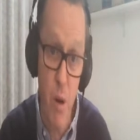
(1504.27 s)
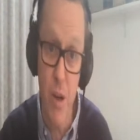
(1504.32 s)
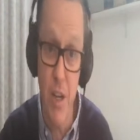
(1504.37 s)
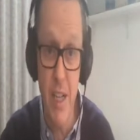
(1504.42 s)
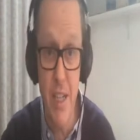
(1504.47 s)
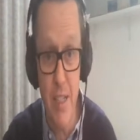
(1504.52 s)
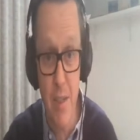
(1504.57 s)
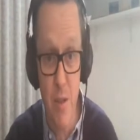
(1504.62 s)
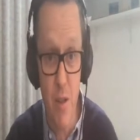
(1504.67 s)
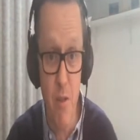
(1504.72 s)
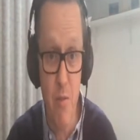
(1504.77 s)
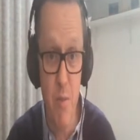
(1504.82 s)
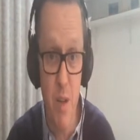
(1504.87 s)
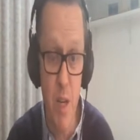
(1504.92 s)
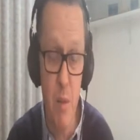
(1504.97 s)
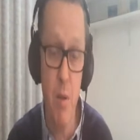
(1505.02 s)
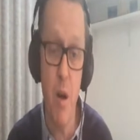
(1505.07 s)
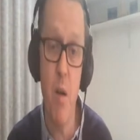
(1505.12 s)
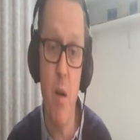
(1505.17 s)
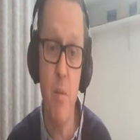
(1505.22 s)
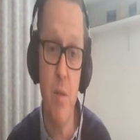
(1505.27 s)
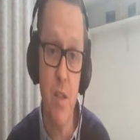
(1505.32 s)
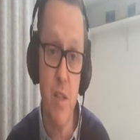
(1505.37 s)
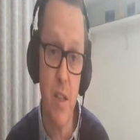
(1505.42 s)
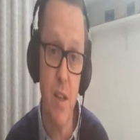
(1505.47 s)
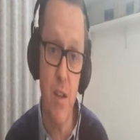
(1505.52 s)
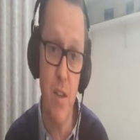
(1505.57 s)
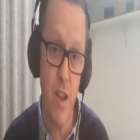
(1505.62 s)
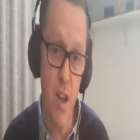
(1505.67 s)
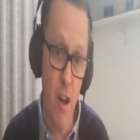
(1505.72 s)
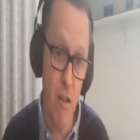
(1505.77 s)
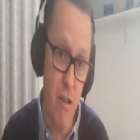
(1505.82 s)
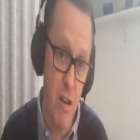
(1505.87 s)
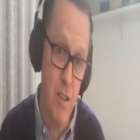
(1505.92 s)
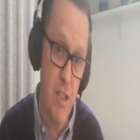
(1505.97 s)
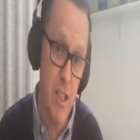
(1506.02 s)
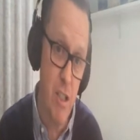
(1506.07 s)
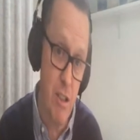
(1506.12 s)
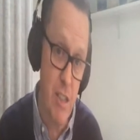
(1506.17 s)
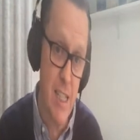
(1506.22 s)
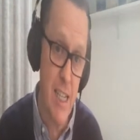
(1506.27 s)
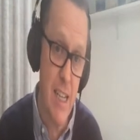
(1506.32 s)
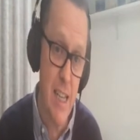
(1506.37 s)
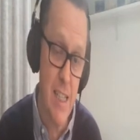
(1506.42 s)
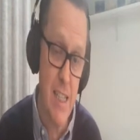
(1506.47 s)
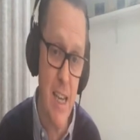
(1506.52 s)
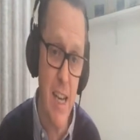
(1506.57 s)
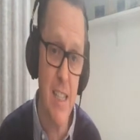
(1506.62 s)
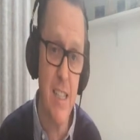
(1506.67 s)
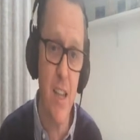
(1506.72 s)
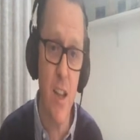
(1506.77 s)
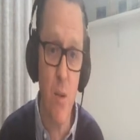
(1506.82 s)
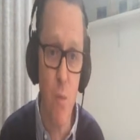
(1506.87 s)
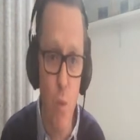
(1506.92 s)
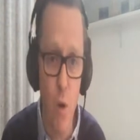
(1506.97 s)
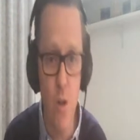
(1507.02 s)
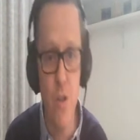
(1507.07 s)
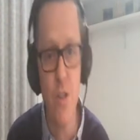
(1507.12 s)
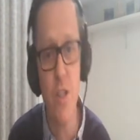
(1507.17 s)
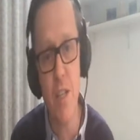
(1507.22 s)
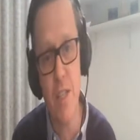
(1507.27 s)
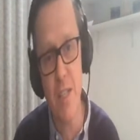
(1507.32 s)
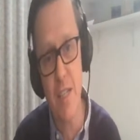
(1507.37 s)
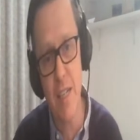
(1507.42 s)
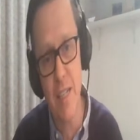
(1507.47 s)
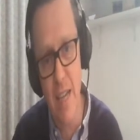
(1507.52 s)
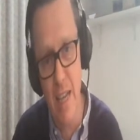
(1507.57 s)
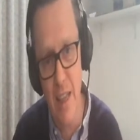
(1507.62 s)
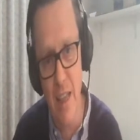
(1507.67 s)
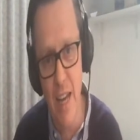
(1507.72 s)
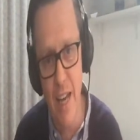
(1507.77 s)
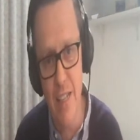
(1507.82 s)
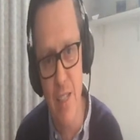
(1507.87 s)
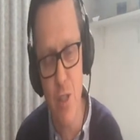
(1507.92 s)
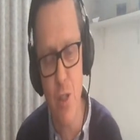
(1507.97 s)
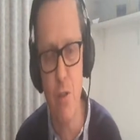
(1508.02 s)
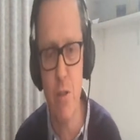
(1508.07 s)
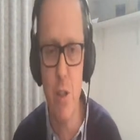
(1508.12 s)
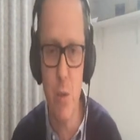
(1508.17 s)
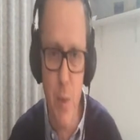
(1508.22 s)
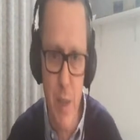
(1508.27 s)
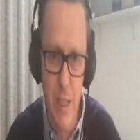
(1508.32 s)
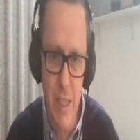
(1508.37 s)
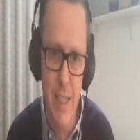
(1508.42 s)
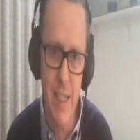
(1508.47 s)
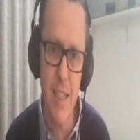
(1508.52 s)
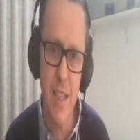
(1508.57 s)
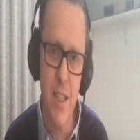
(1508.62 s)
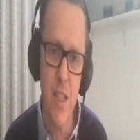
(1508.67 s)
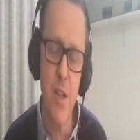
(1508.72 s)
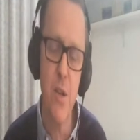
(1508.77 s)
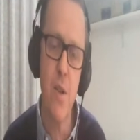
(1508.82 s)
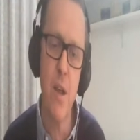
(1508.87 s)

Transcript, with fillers: bodies, government departments that are interested in the sector, that want us to tell their stories. We'll still do